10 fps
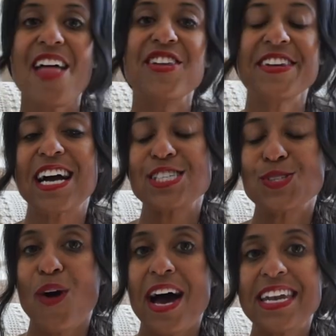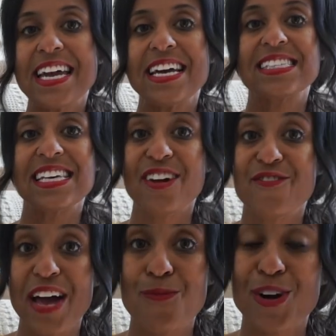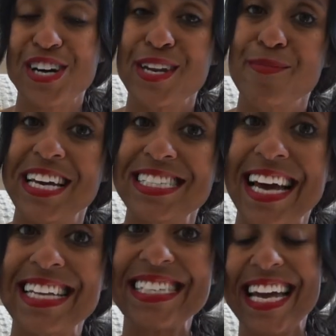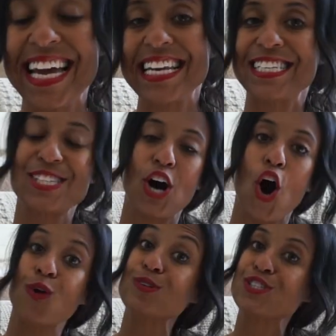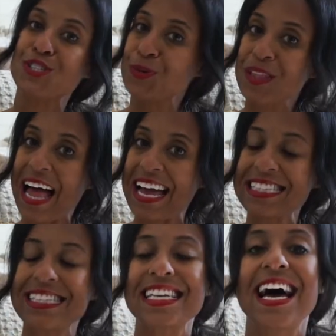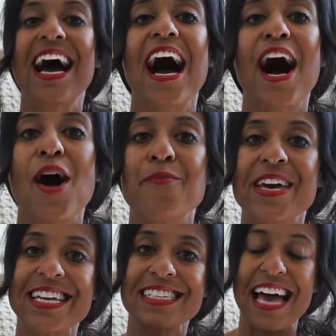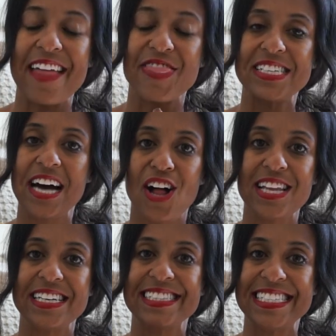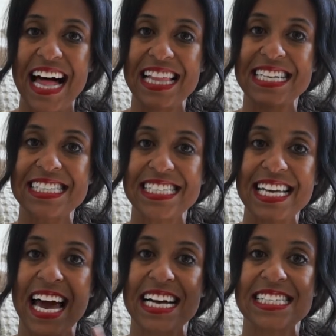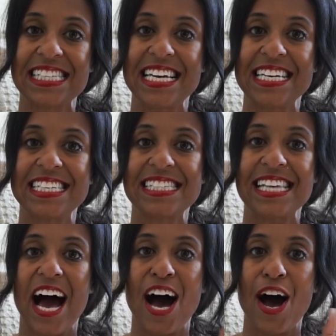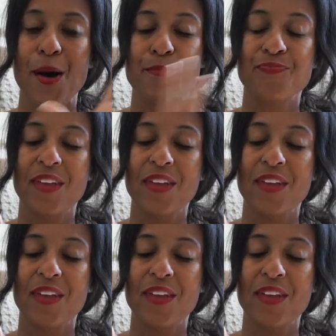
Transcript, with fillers: The next one is an event we're going to be attending and it's called Zoo Lights. Um, it is at the Dallas, Texas um,